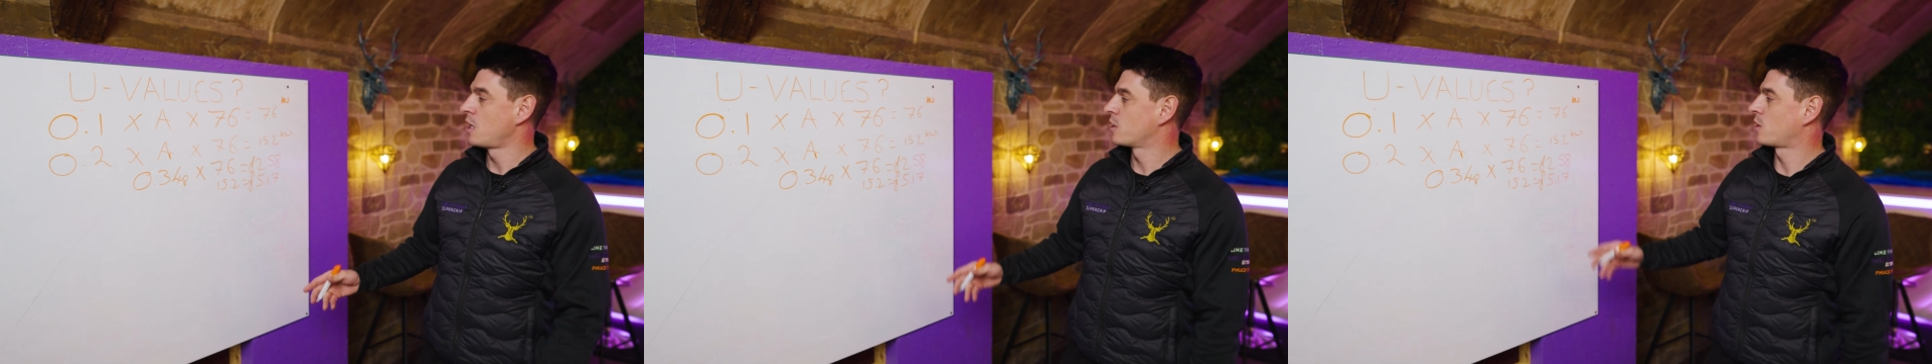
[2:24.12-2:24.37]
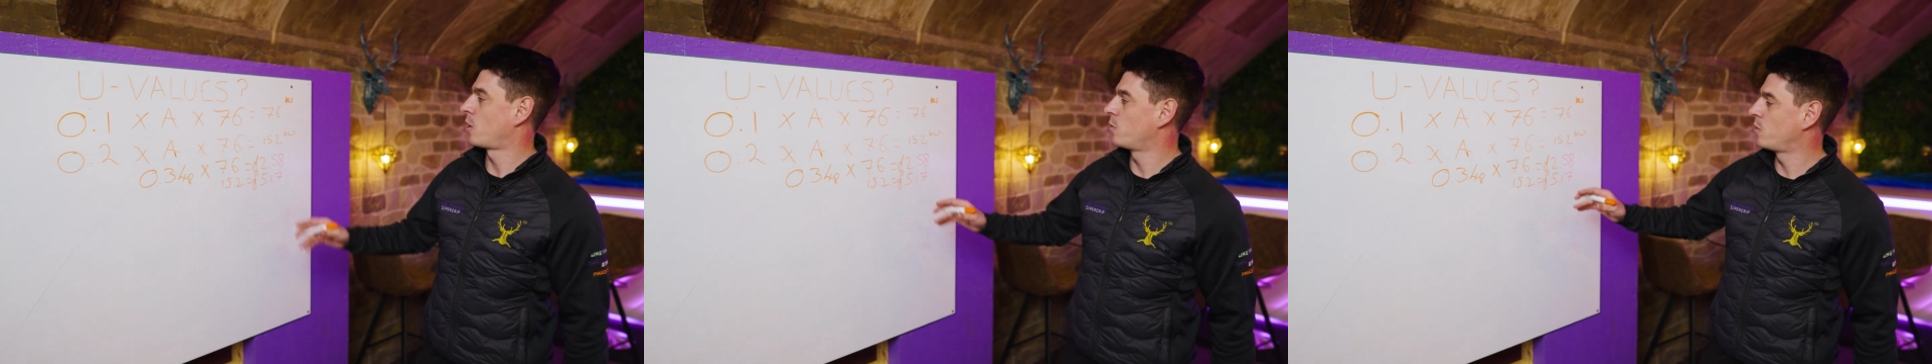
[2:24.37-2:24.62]

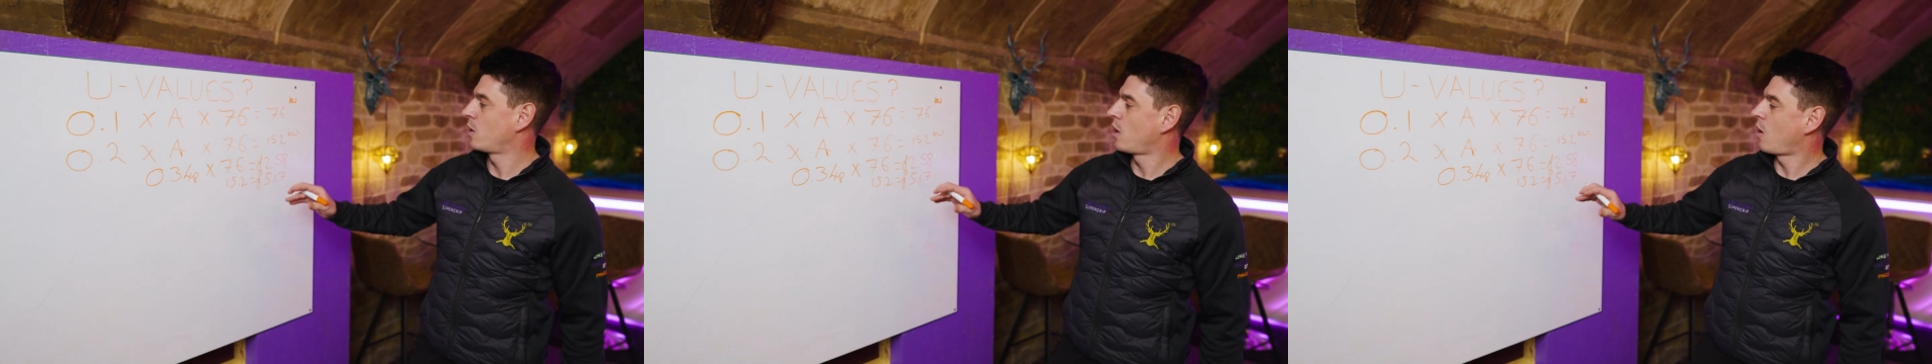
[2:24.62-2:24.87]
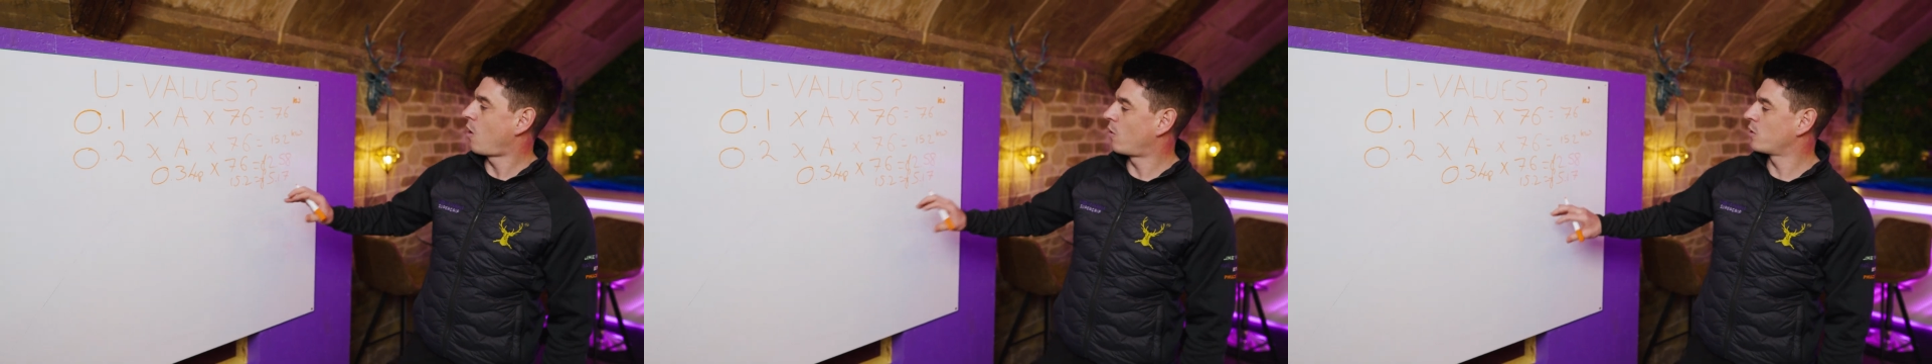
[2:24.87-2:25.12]
So
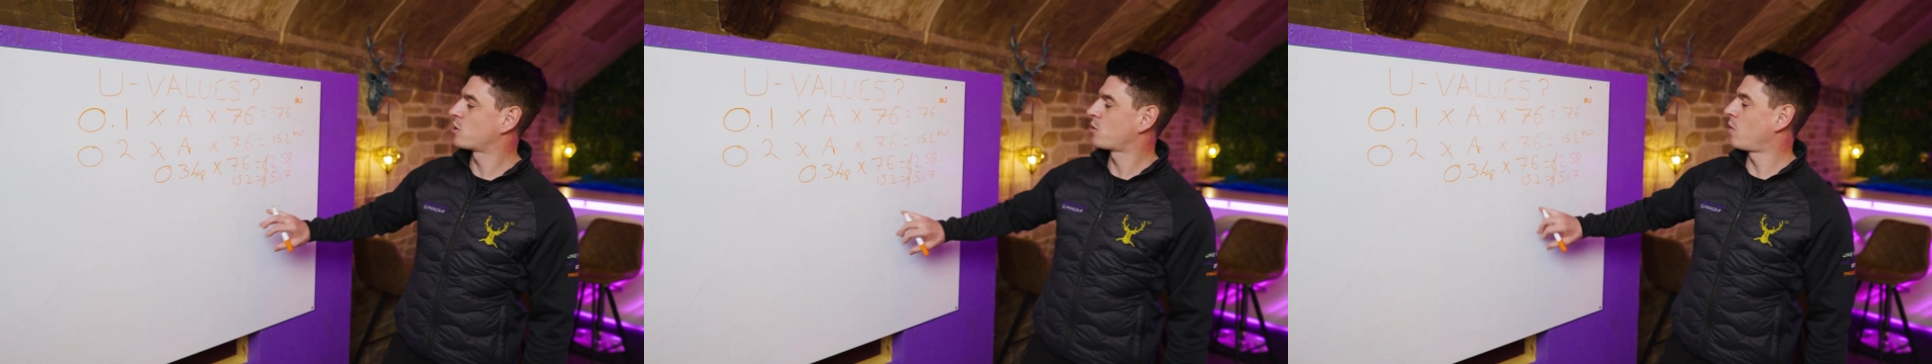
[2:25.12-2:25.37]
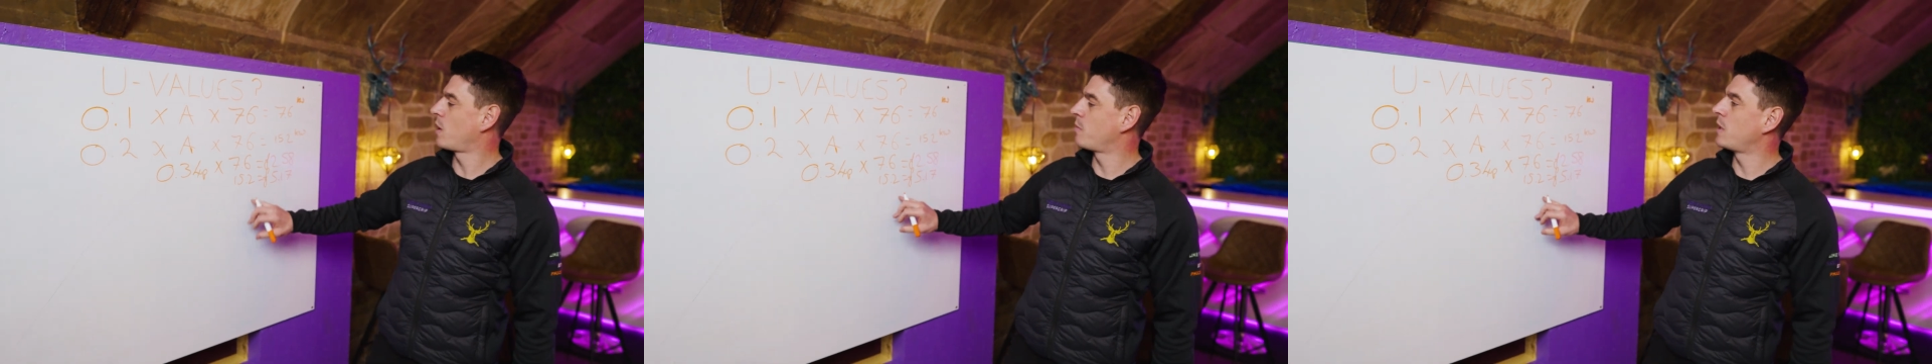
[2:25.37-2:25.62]
on a
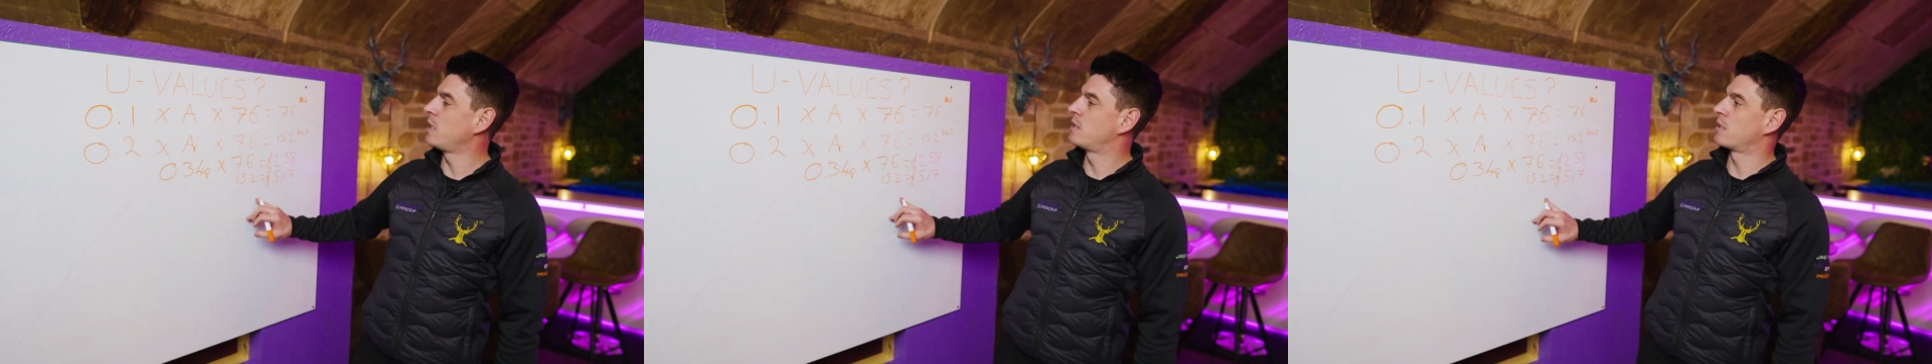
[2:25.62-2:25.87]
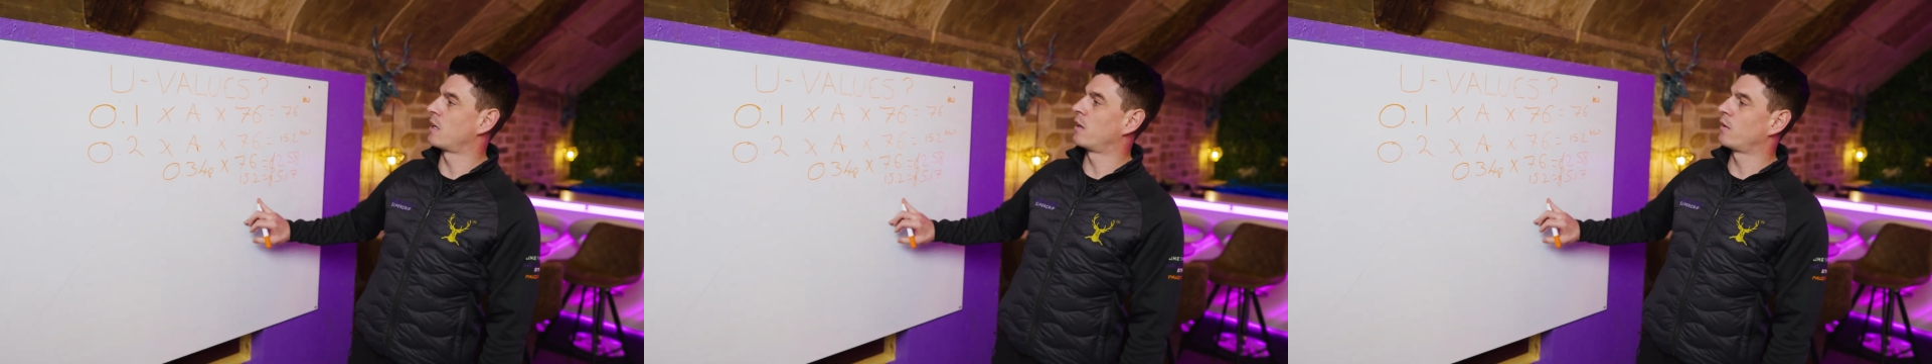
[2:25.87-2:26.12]
square
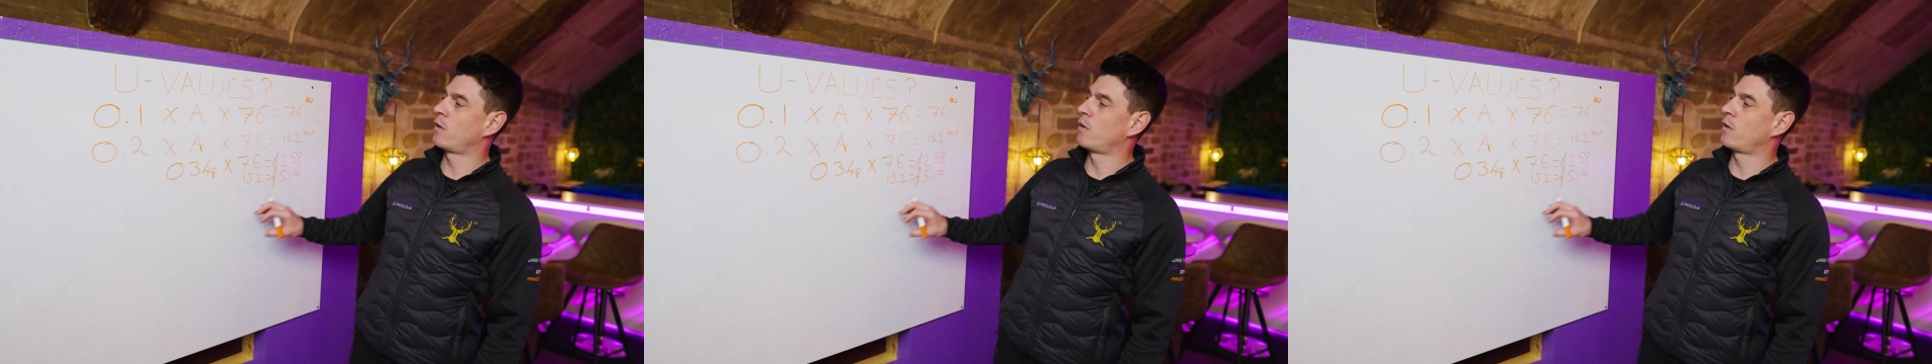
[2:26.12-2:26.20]
meter,